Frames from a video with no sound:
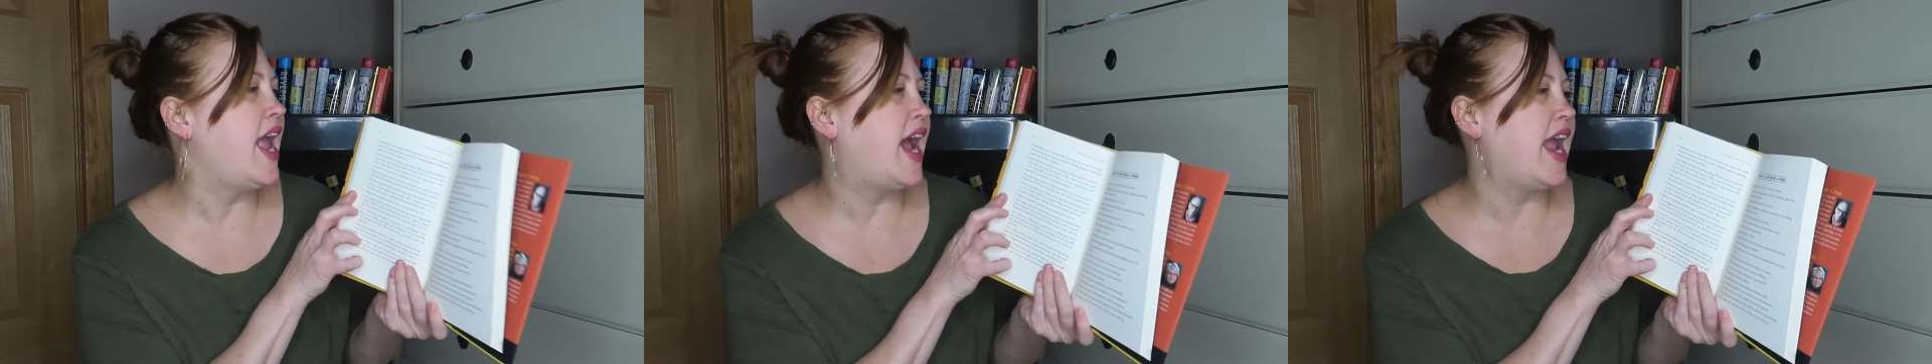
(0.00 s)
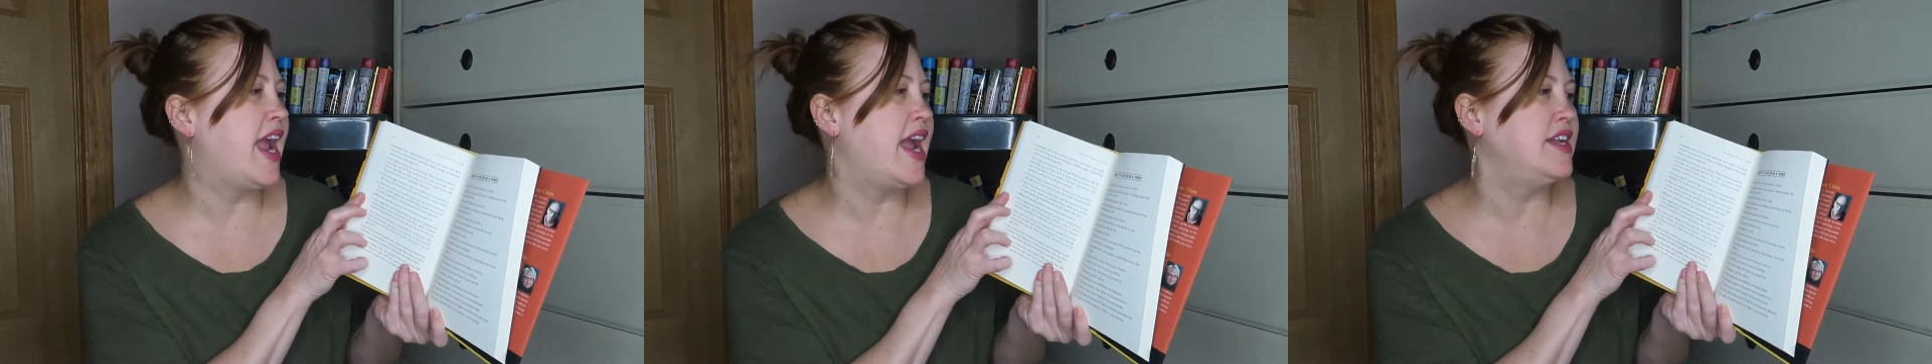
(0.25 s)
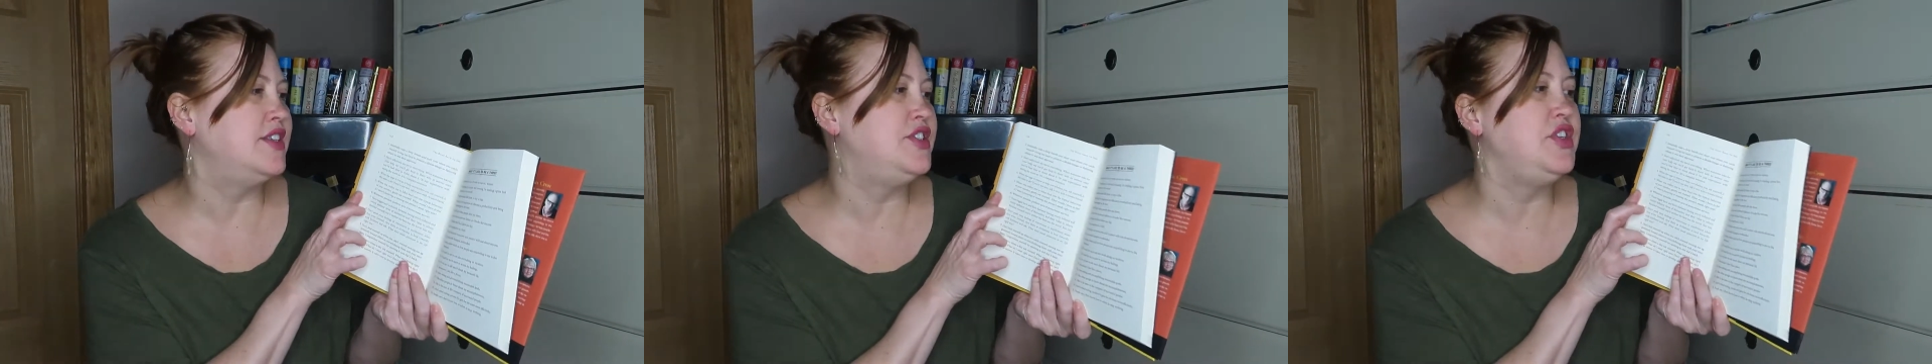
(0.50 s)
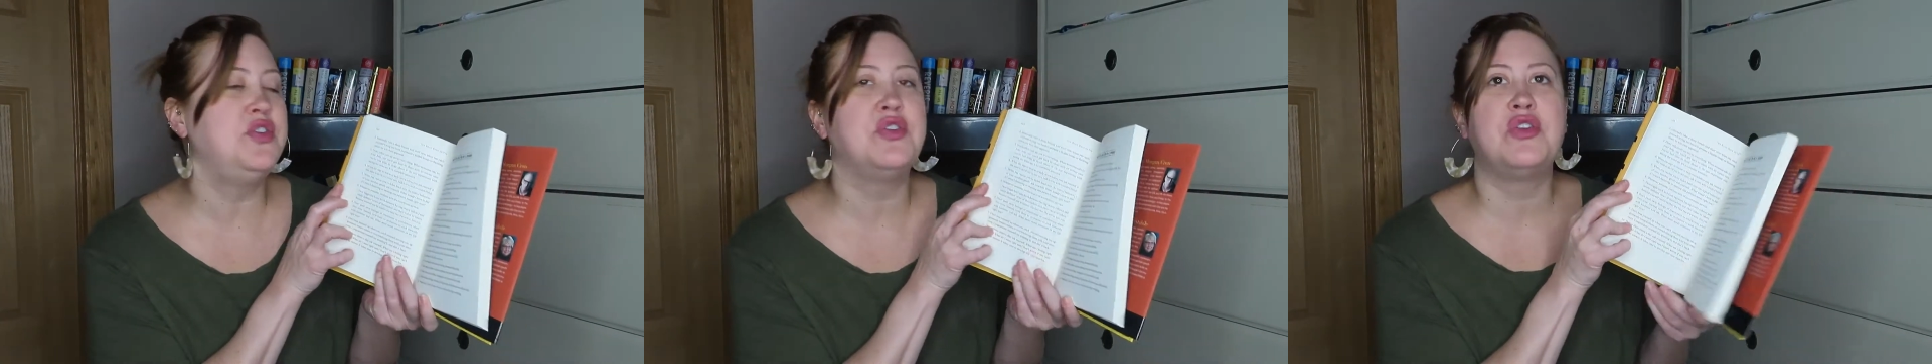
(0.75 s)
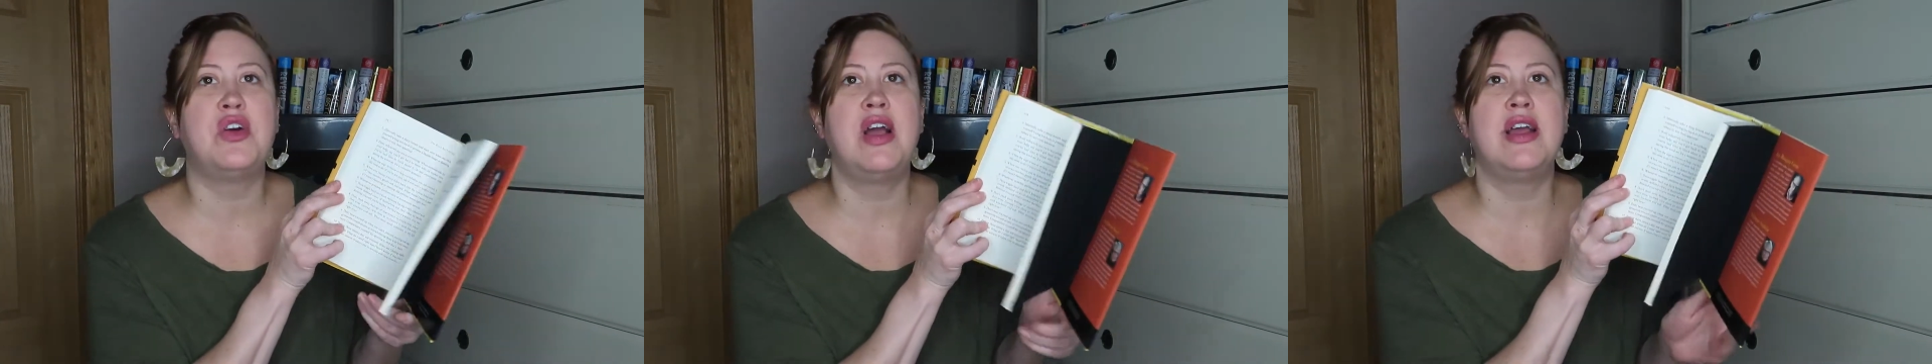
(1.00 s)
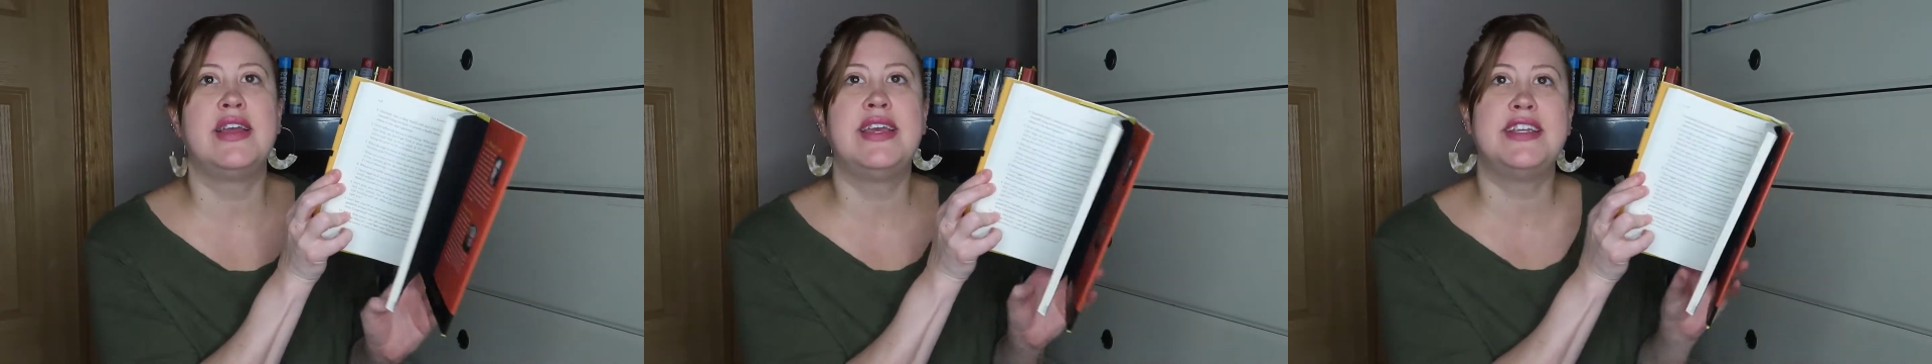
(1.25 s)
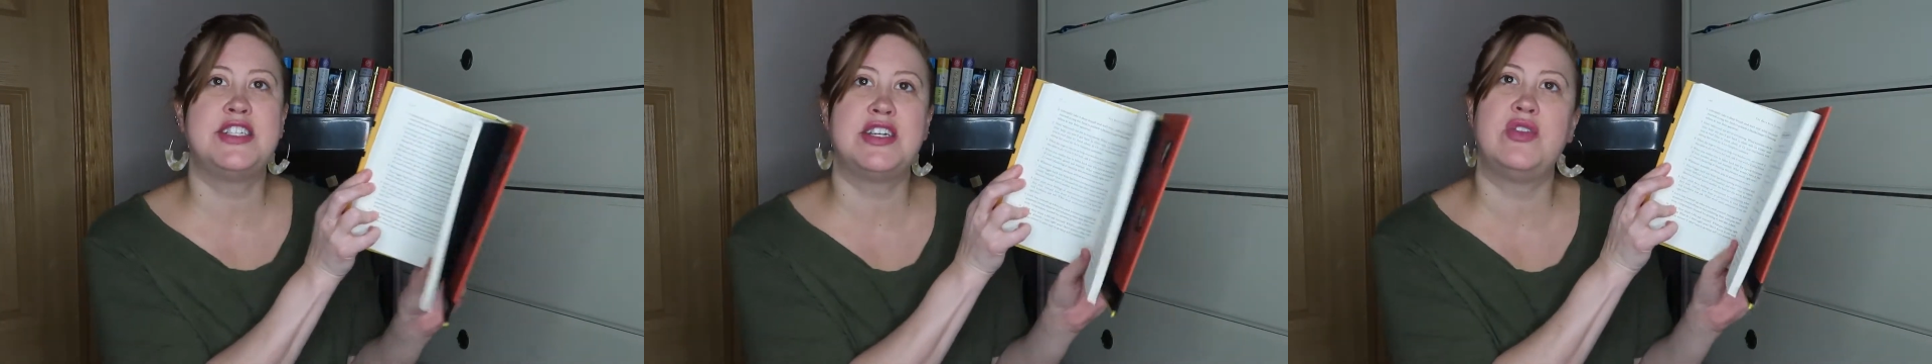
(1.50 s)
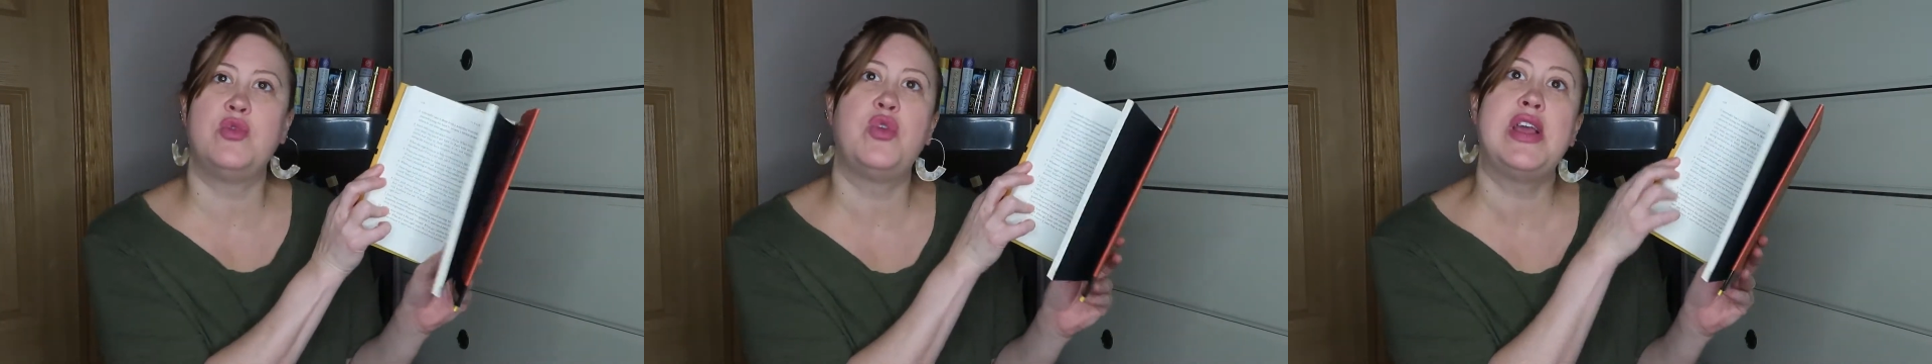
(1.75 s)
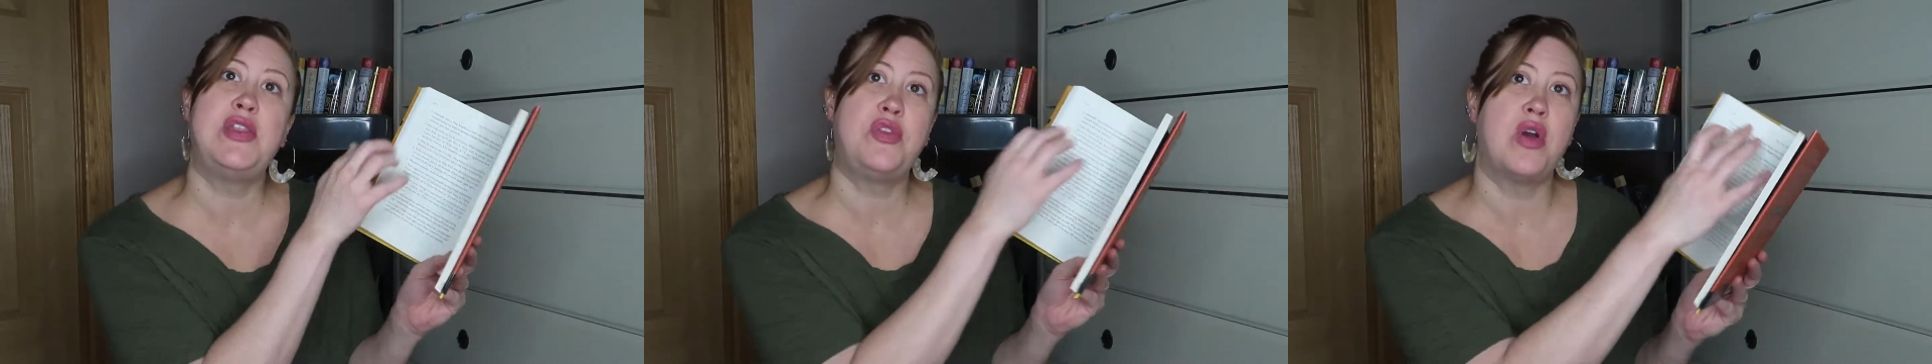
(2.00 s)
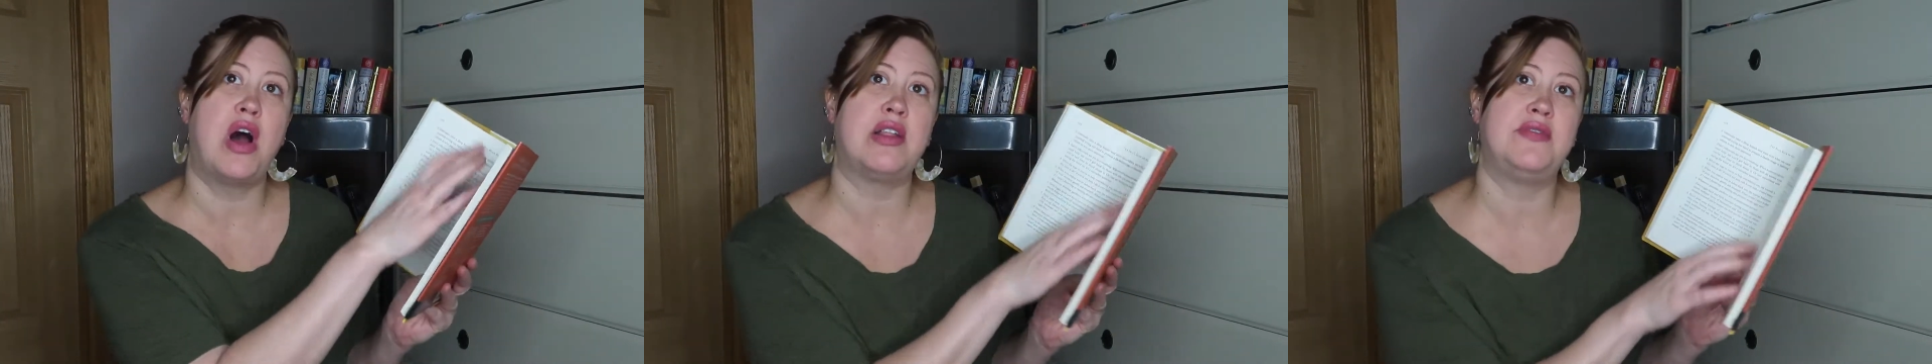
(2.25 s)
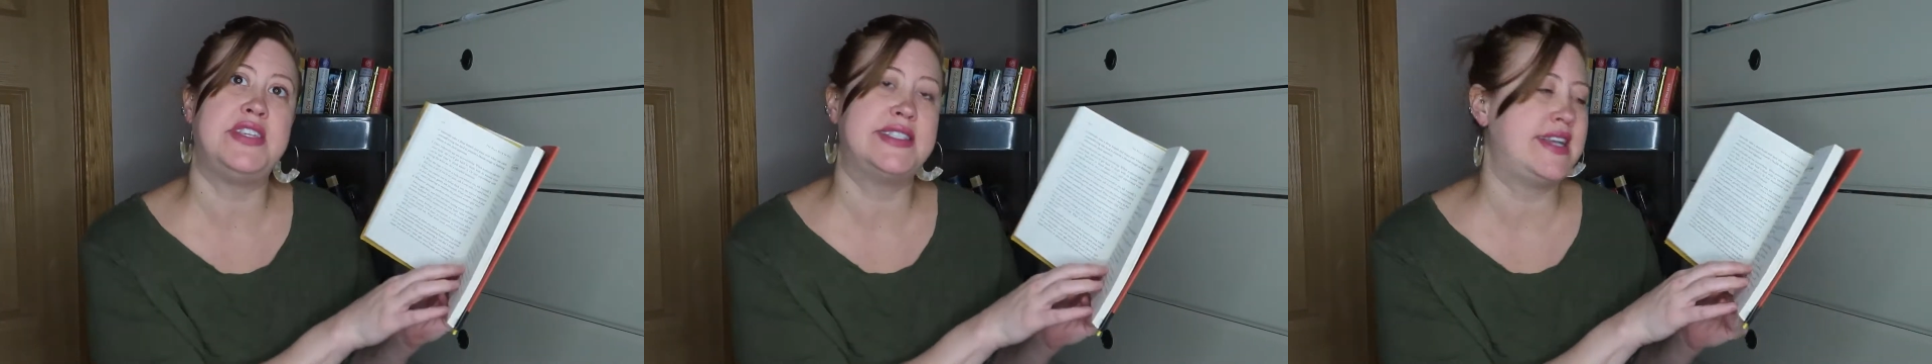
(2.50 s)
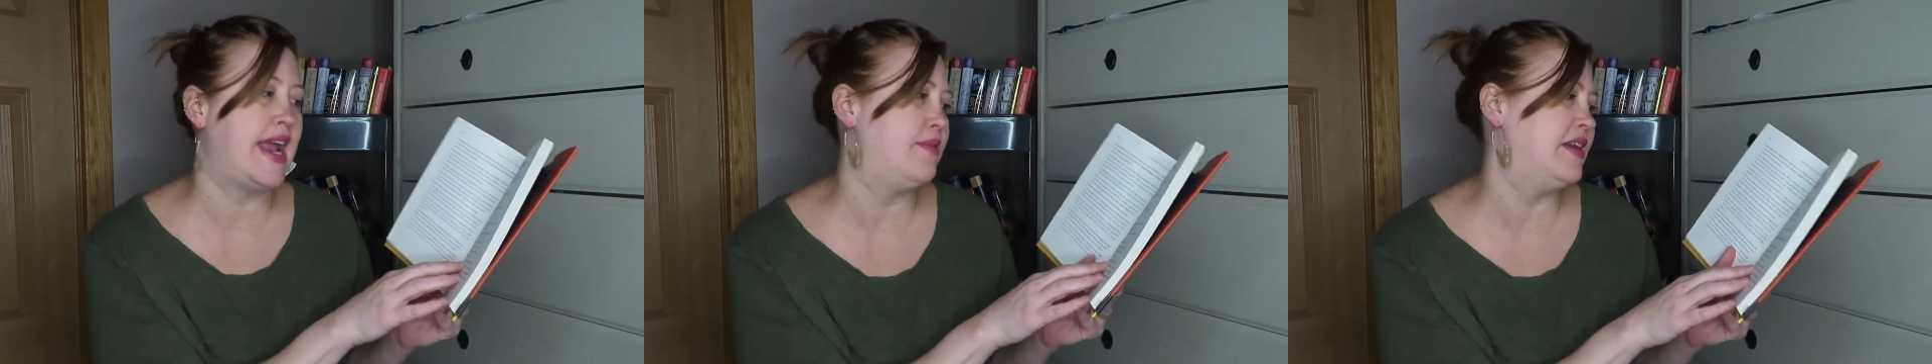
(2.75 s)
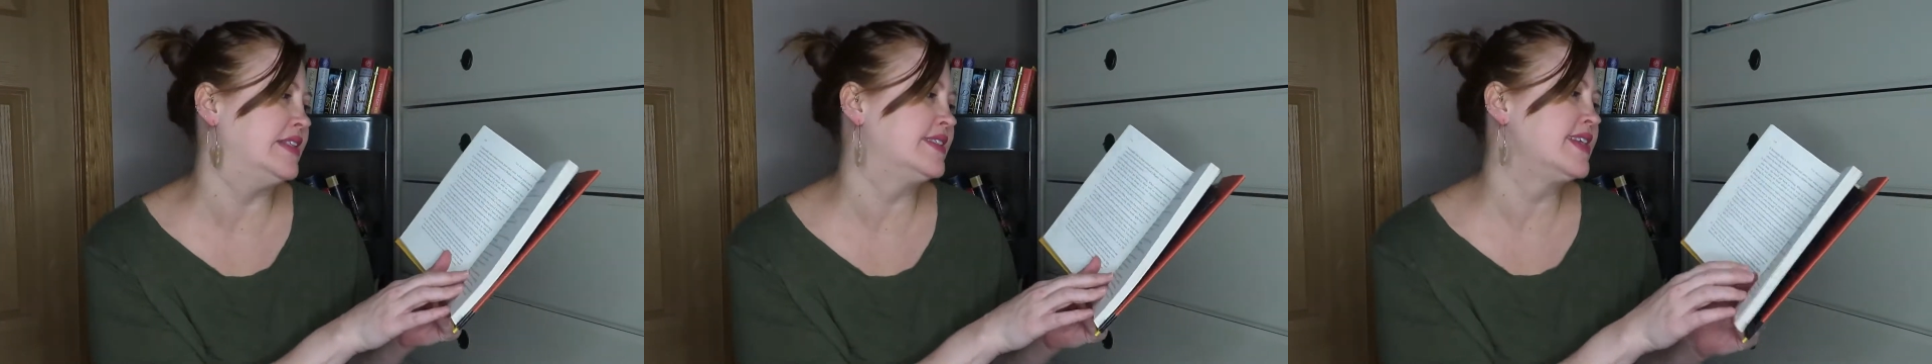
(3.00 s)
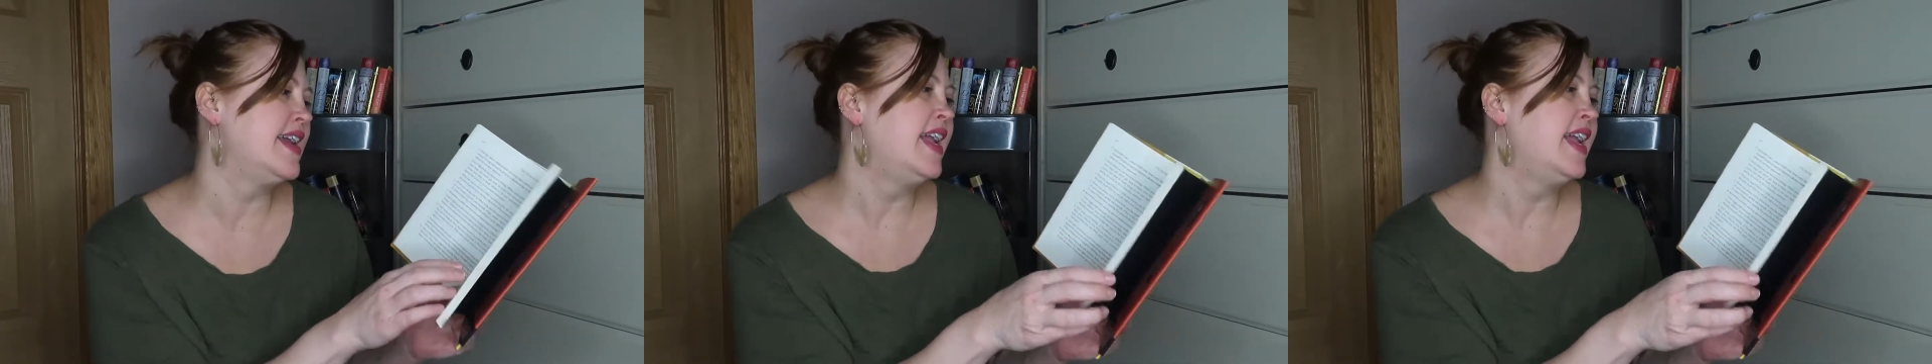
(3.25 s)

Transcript: And you get to read through all of these statements,